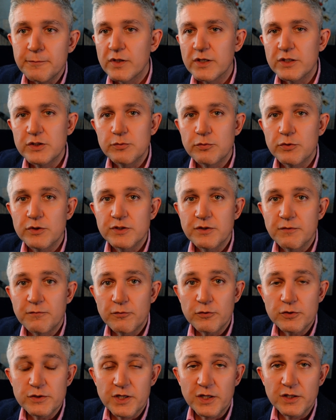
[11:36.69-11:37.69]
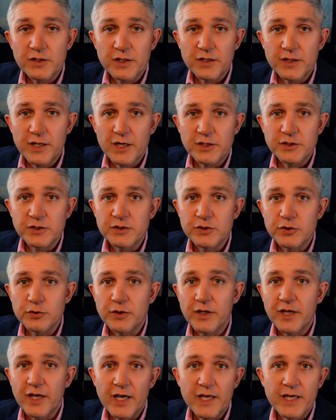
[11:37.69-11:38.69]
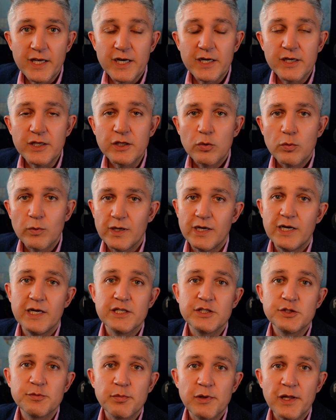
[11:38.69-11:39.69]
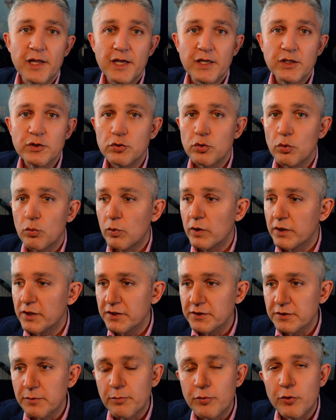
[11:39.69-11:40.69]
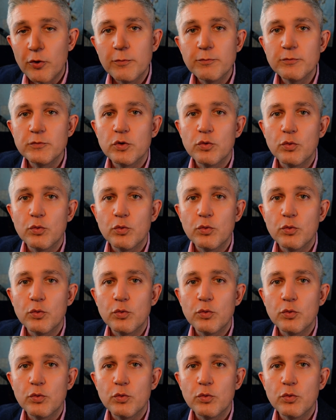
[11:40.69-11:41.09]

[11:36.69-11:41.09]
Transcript: This was a first introduction to the AI, where I explained what is a prompt,